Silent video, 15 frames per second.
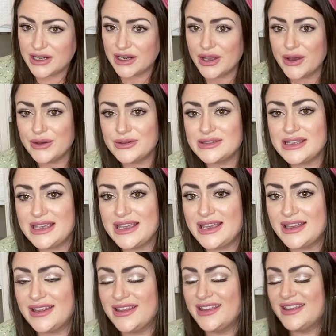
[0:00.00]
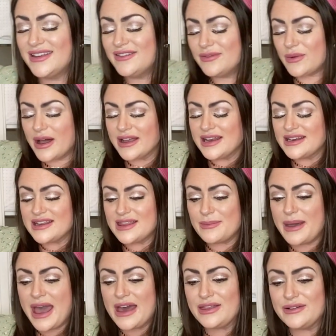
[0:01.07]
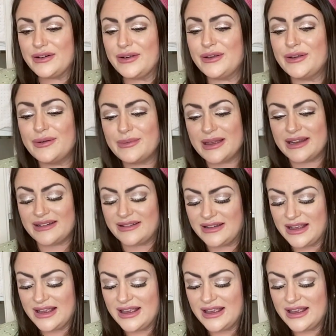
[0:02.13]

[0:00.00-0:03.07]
cozy, walking to the bathroom and